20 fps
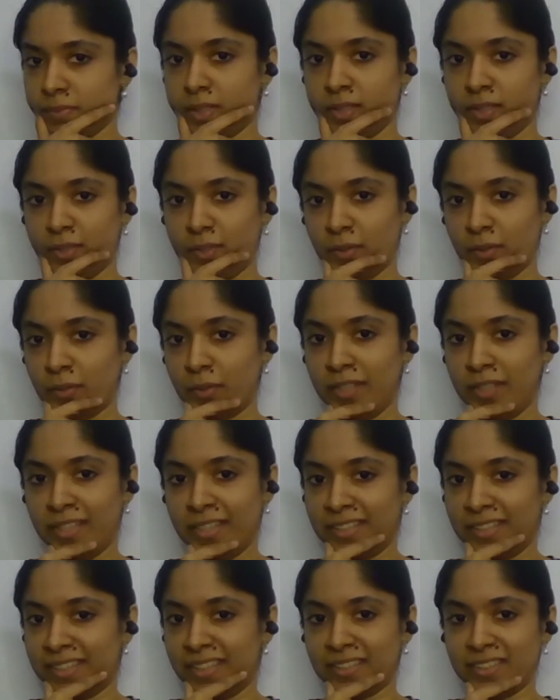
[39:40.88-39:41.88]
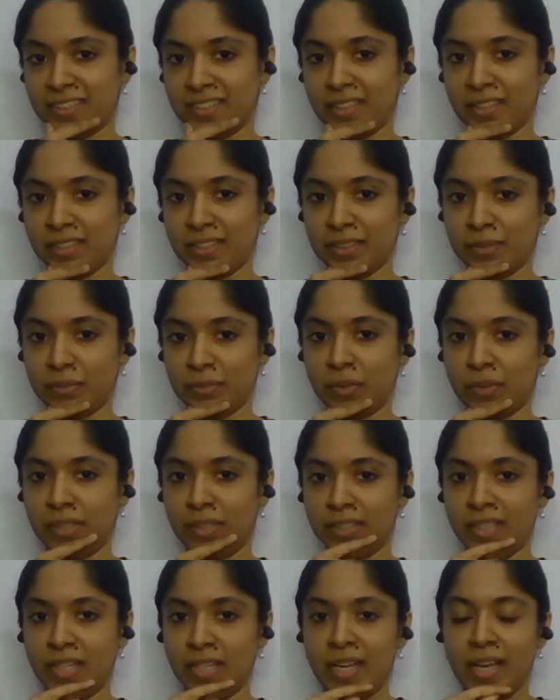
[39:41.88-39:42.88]
You know, it's another
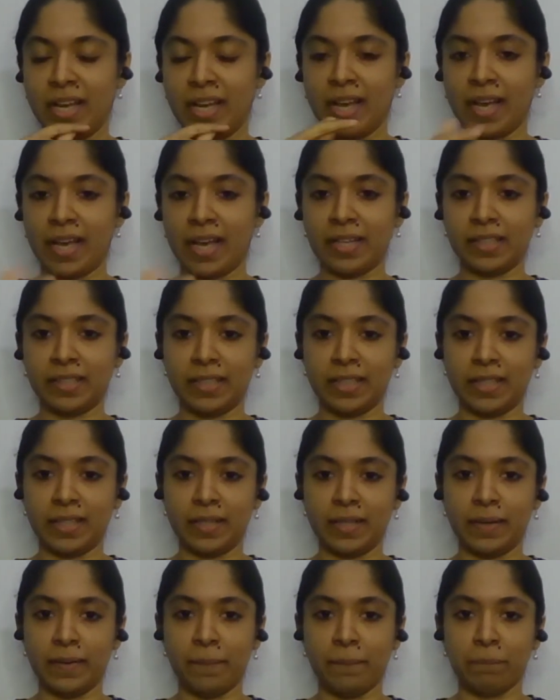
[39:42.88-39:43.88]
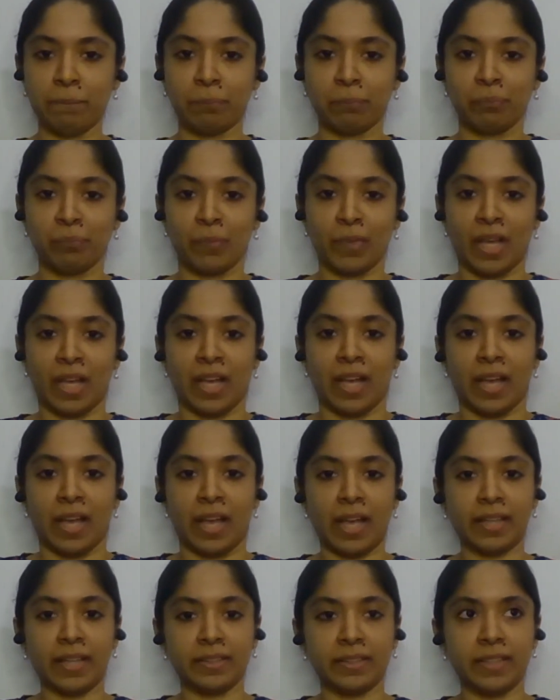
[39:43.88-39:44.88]
one. And uh,
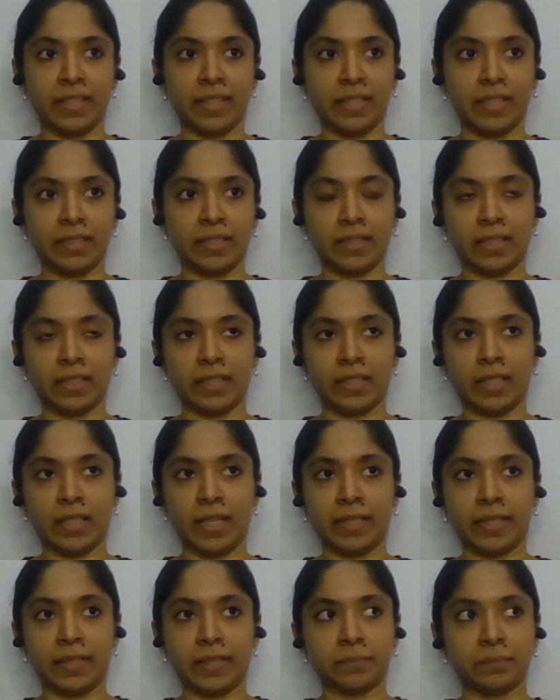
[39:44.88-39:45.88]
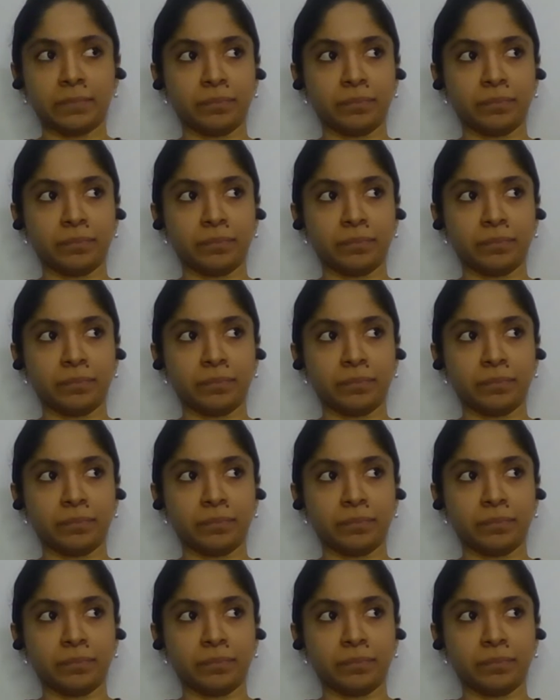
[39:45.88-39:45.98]
and then like